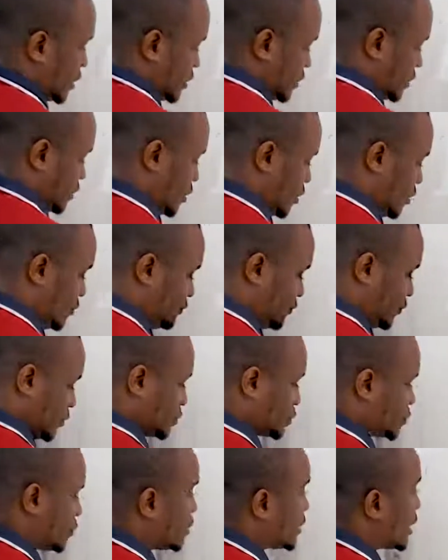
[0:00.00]
The OR
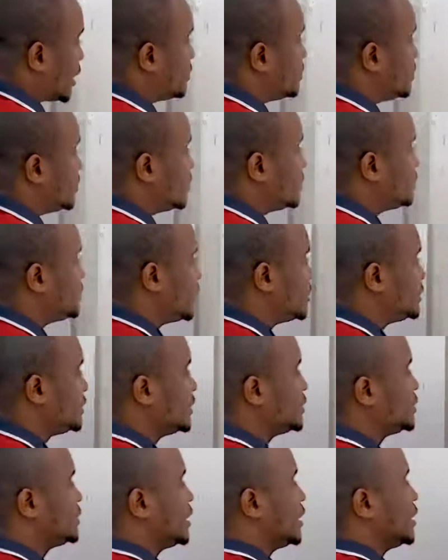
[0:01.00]
function can be
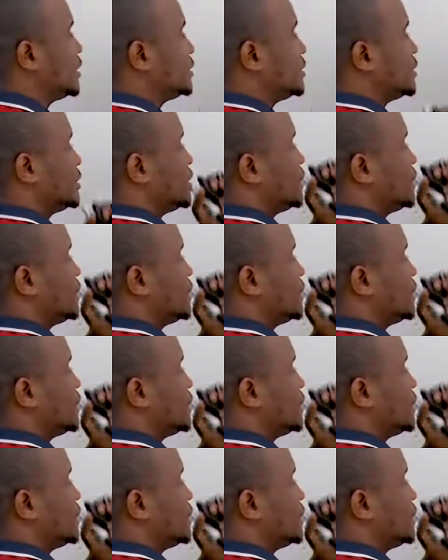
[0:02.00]
represented,